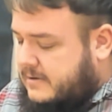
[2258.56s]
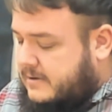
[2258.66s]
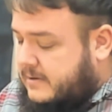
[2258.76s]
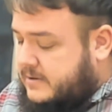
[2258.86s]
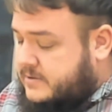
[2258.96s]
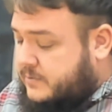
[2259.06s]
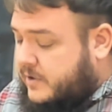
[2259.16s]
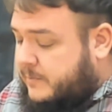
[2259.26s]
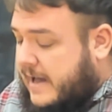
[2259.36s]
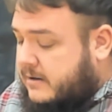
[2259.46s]
There's a
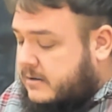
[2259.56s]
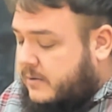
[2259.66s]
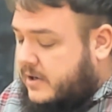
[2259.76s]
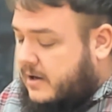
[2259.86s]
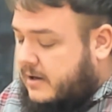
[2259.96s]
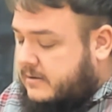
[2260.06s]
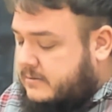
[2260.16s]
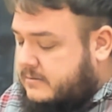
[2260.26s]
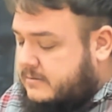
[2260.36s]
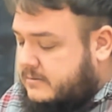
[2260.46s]
real battle going on.
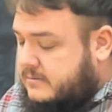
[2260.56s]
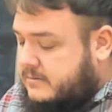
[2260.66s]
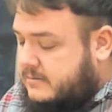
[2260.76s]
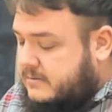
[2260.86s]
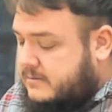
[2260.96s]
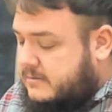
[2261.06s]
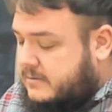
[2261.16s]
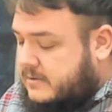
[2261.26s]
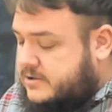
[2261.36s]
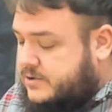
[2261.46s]

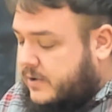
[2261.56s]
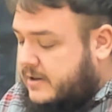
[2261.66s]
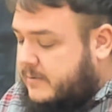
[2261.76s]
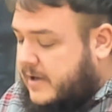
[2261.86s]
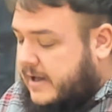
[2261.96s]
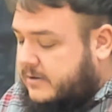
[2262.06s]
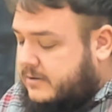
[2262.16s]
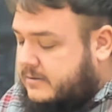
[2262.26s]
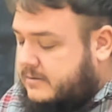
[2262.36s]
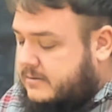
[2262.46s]
Join the
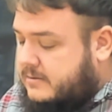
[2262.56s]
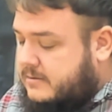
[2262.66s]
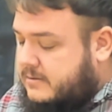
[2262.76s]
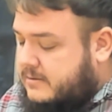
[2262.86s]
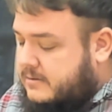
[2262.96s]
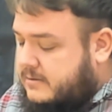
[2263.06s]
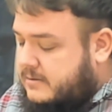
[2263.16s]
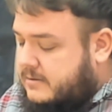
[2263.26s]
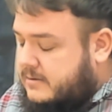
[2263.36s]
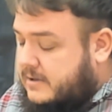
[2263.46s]
battle.
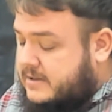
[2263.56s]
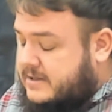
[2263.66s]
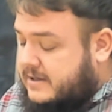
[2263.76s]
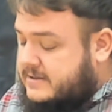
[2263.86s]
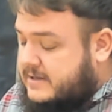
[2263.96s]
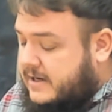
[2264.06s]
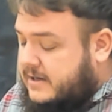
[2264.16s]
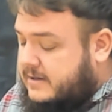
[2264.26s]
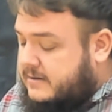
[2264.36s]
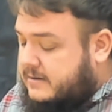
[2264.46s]
It's an
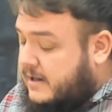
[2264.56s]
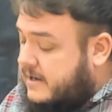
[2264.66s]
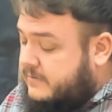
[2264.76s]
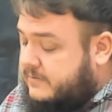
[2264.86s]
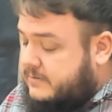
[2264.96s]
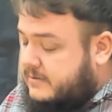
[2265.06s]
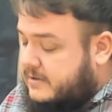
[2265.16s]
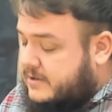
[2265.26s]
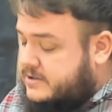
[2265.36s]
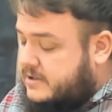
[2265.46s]
exciting life.
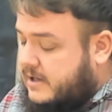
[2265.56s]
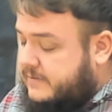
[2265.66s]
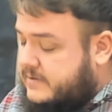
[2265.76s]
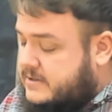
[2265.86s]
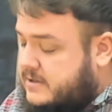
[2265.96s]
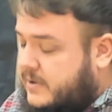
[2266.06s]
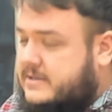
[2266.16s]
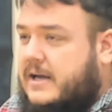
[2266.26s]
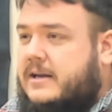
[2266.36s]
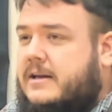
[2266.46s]
Christian life is so
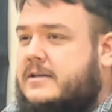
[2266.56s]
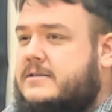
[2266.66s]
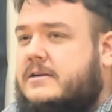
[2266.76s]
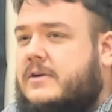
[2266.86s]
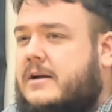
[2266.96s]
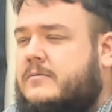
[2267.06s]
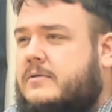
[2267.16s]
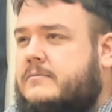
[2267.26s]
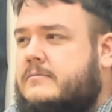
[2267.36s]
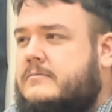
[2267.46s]
exciting, it's
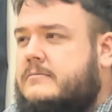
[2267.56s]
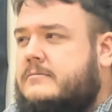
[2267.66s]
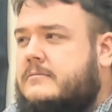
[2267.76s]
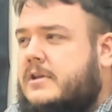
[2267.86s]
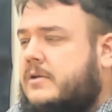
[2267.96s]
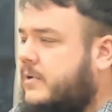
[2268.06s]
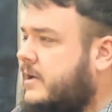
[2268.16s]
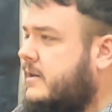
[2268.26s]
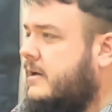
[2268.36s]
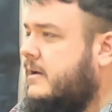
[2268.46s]
incredible.
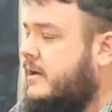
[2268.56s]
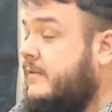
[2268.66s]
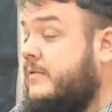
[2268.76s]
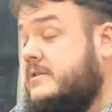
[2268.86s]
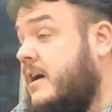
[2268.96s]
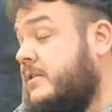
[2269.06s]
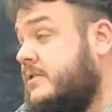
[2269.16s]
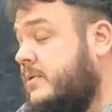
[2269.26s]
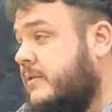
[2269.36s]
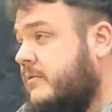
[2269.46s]
Read the, if it's not, you're
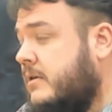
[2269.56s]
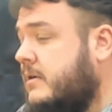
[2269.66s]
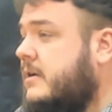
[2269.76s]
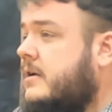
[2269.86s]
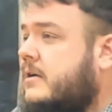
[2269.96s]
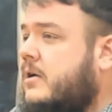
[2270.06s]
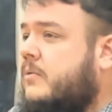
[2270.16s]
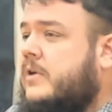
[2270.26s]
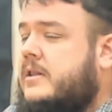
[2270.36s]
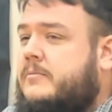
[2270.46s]
doing it wrong. Go
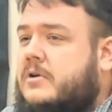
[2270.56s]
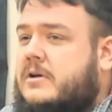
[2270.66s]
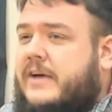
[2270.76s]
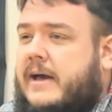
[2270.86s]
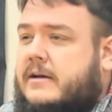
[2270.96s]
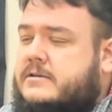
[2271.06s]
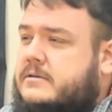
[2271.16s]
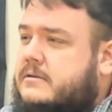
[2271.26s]
read the book of Acts.